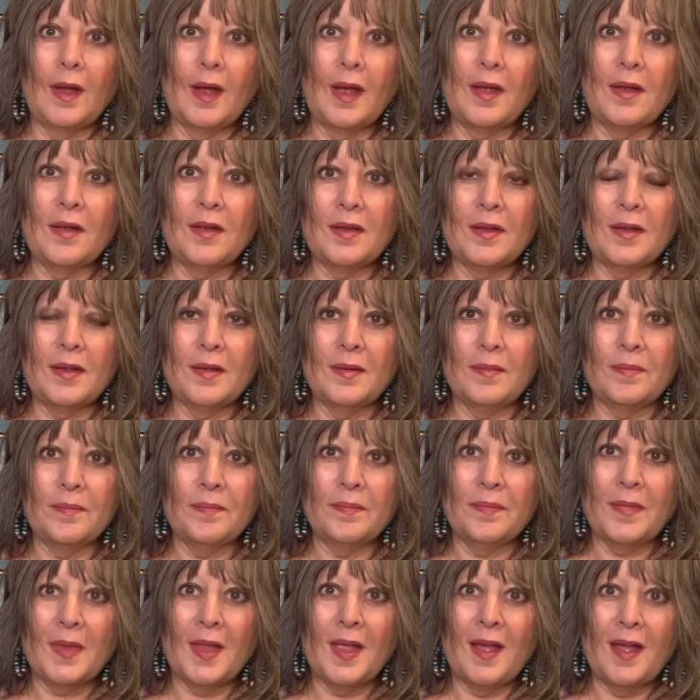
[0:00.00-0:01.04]
I
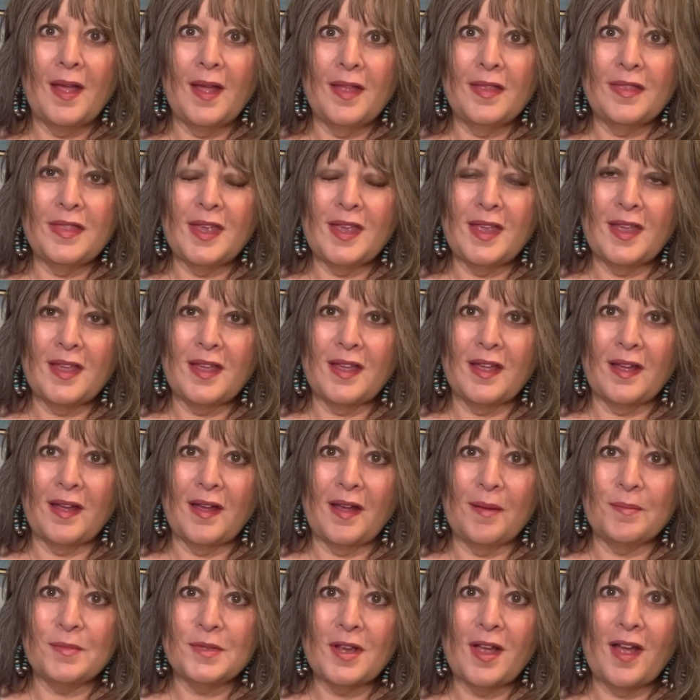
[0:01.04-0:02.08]
think
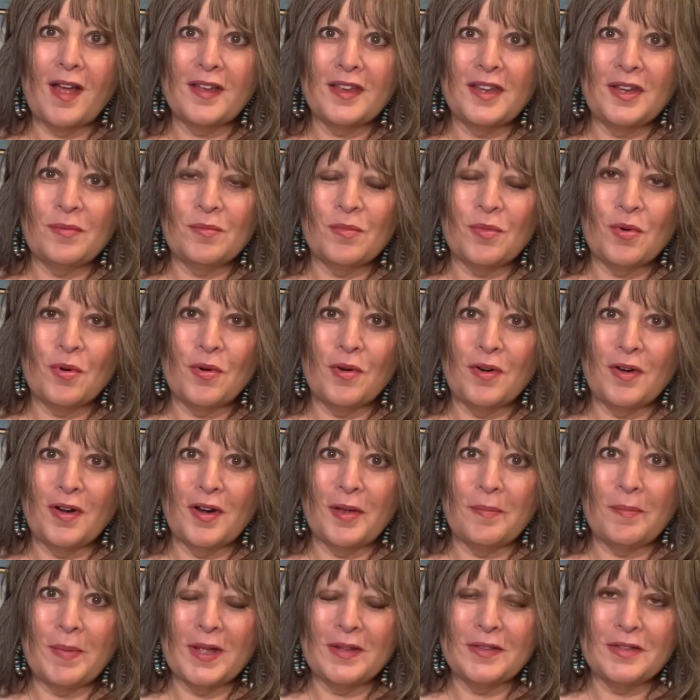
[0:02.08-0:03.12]
I'm talking more
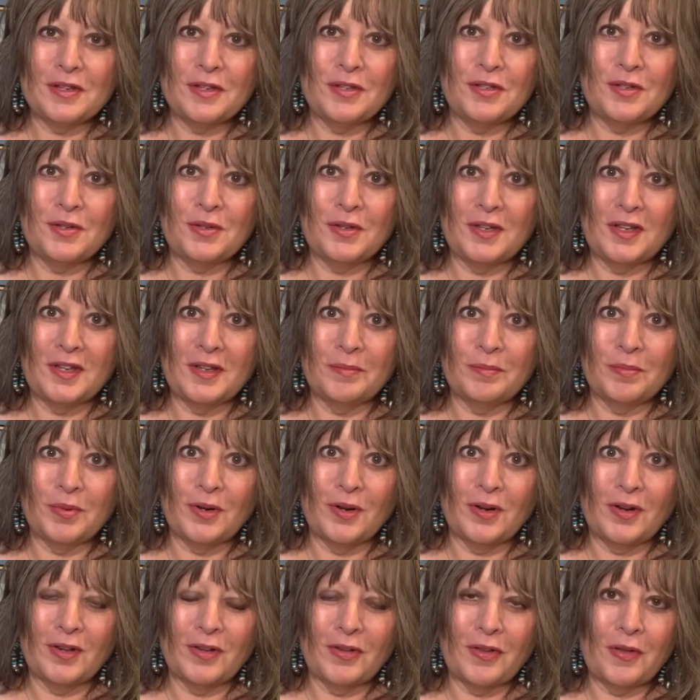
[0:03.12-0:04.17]
about the Dooney and
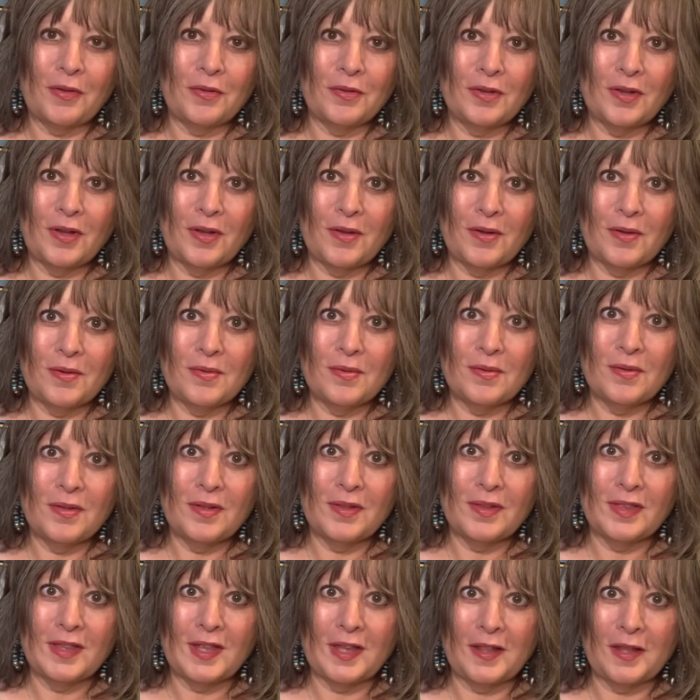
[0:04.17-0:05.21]
Burke logo
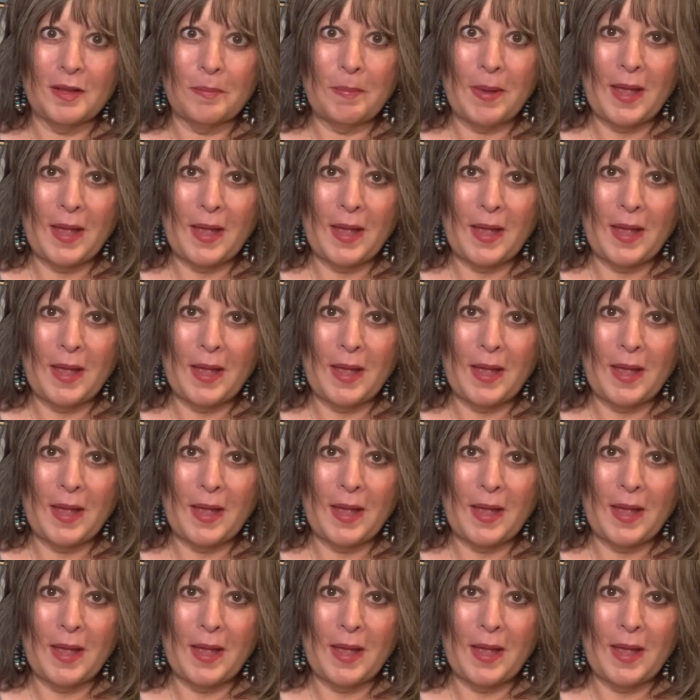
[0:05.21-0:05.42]
than the